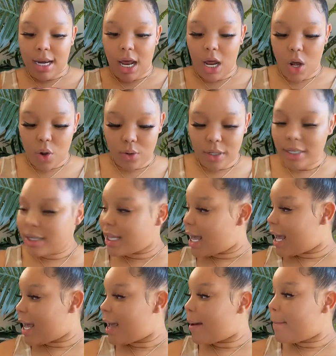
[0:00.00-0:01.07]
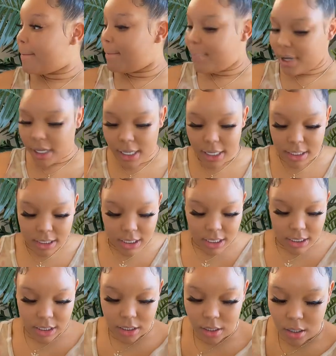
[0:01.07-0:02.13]
not only that, but
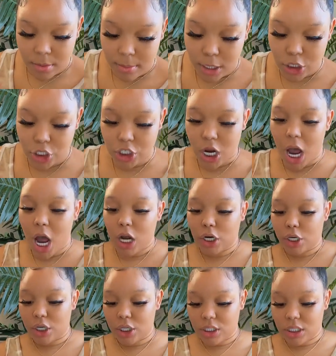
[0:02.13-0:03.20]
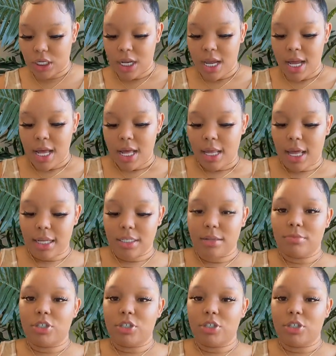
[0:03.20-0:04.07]
some joggers, like some